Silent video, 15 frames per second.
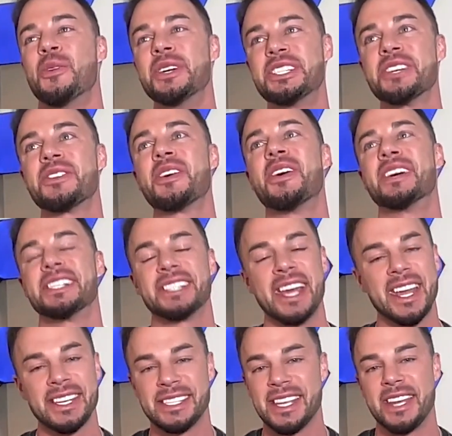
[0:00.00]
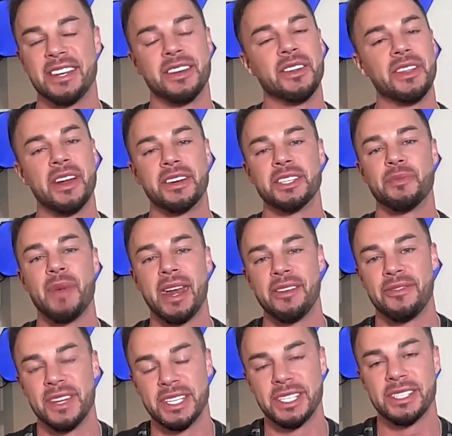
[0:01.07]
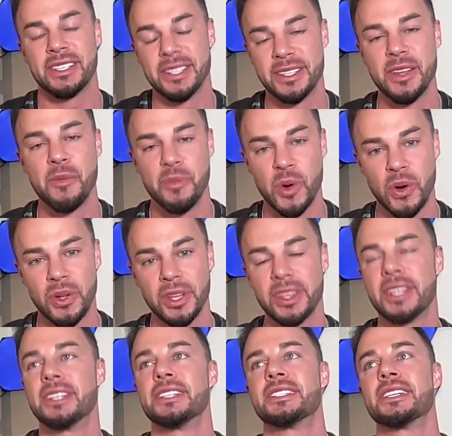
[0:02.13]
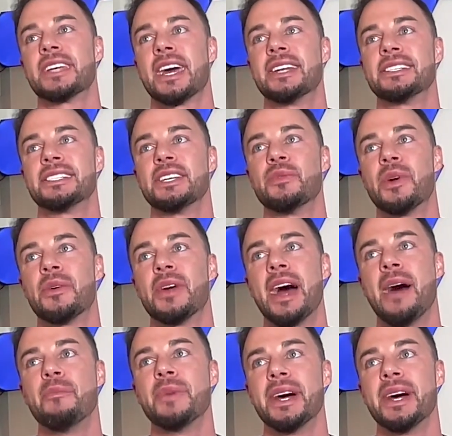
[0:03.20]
Which of course, like I said, you know, there is benefit to both and to kind of see where we're at.